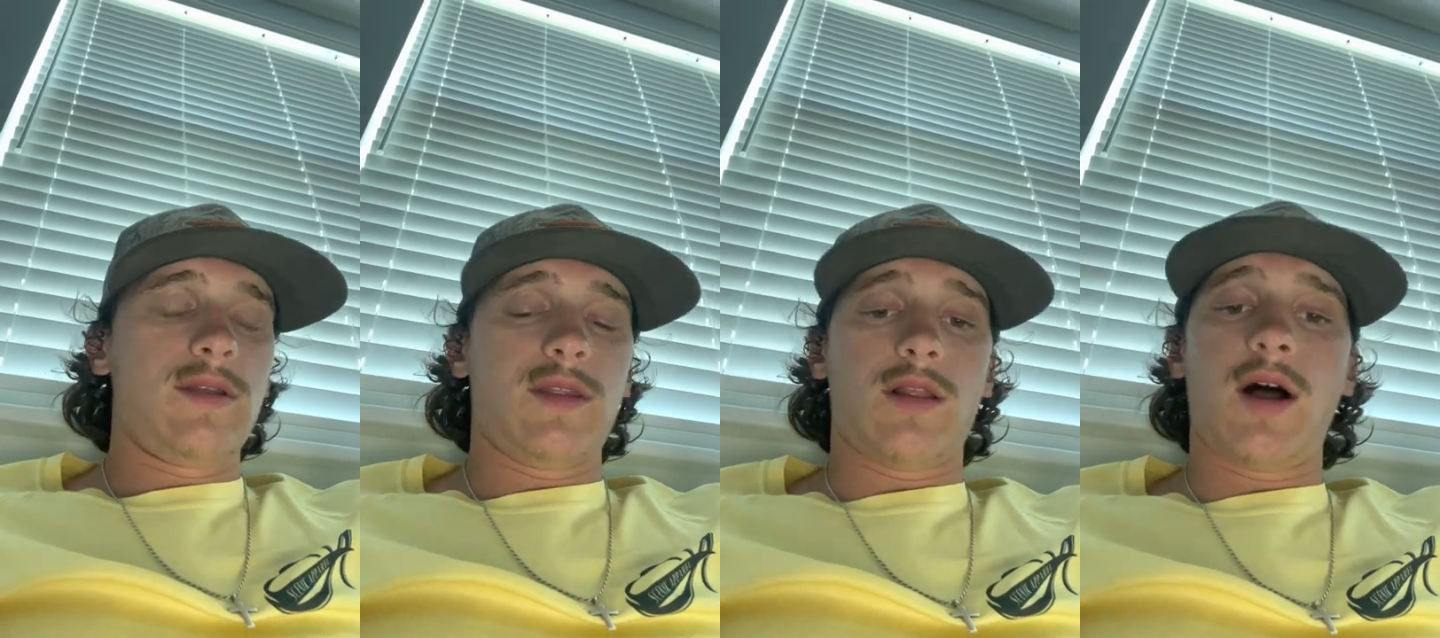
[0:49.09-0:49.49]

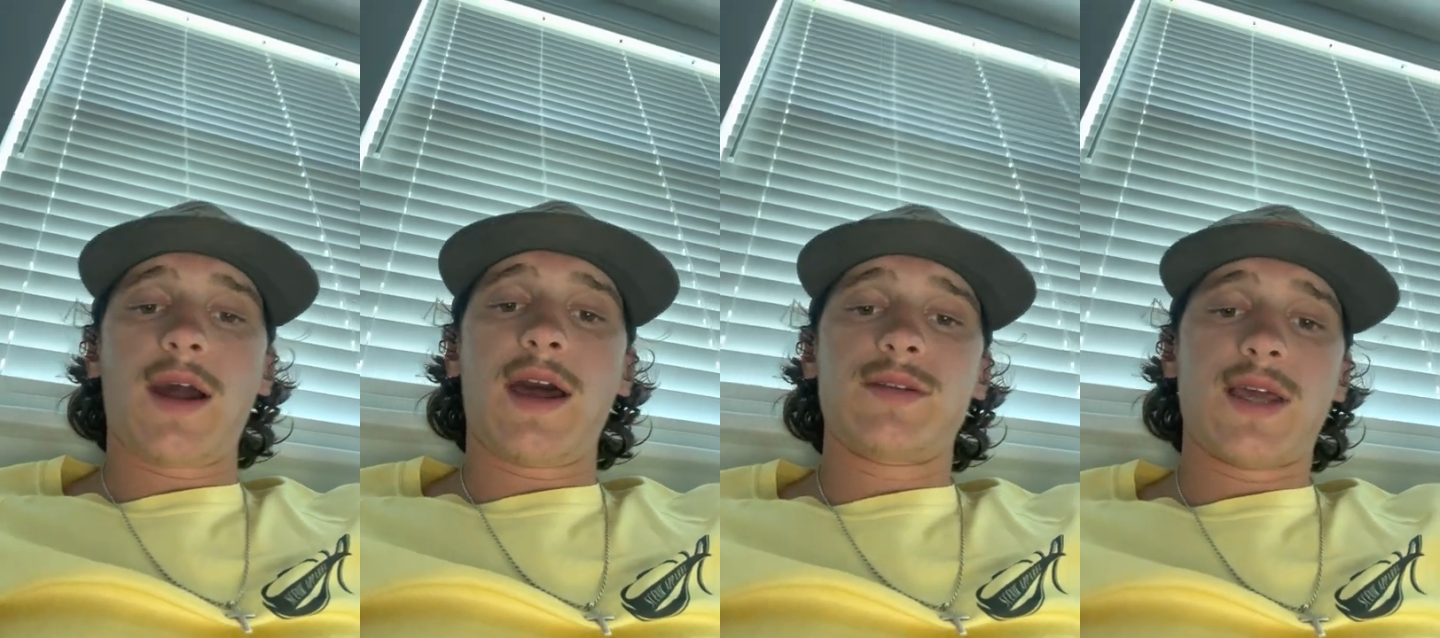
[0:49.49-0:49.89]
the
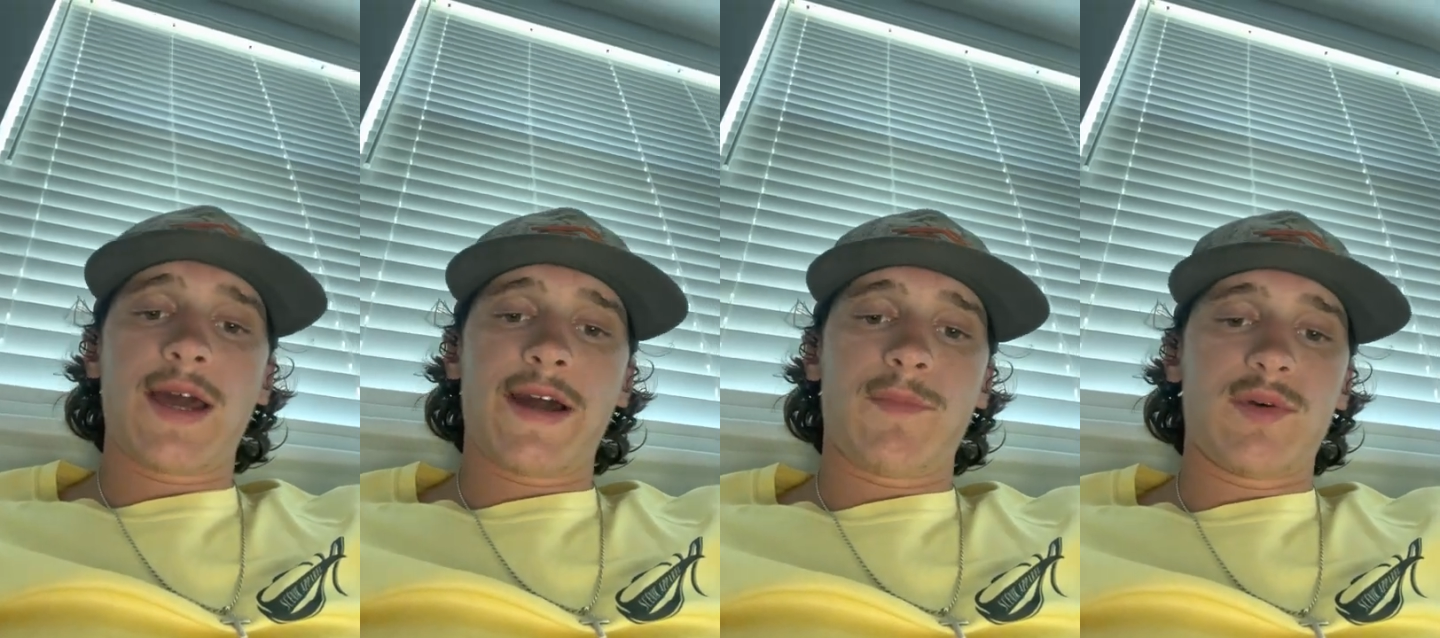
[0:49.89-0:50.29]
lockout
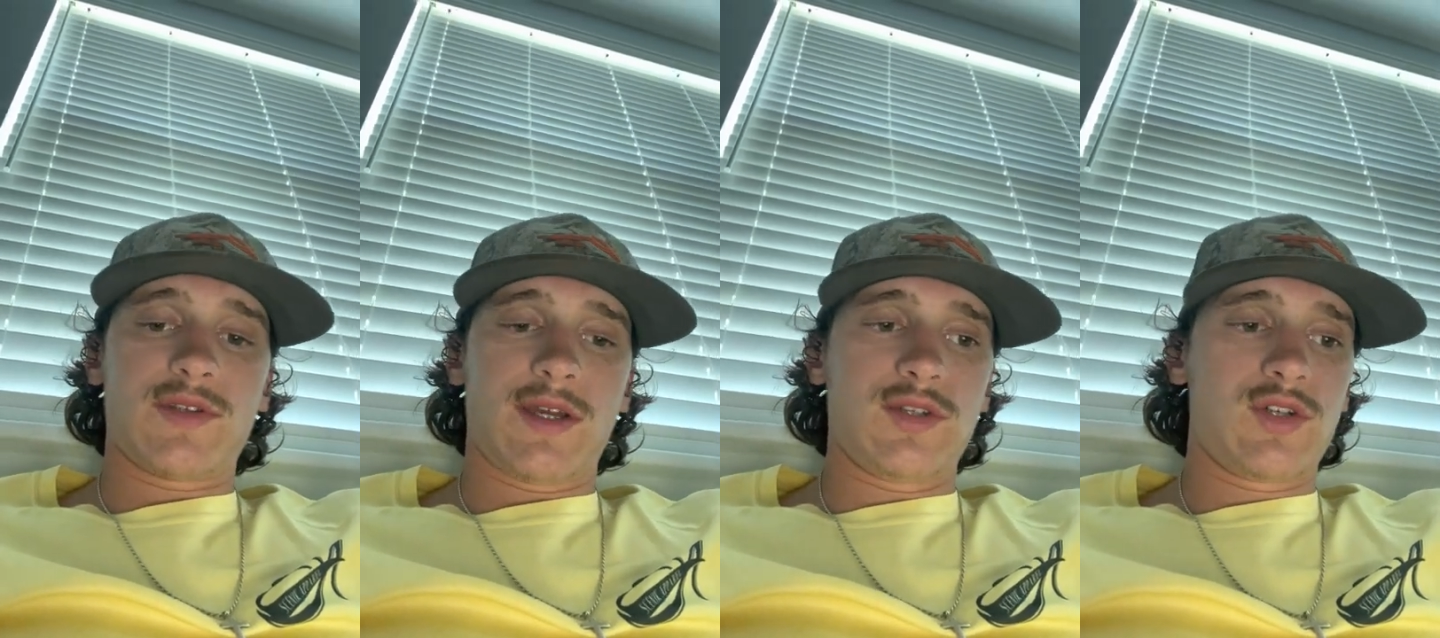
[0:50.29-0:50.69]
tagout
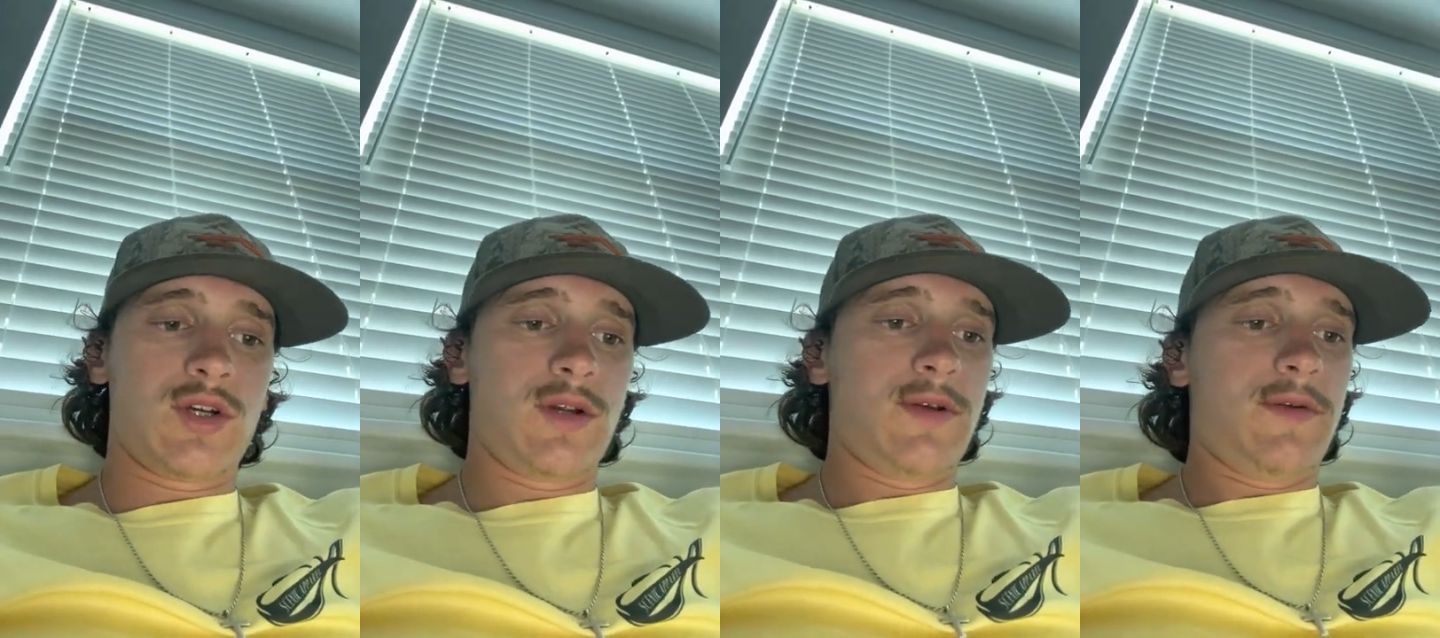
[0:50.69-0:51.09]
procedure,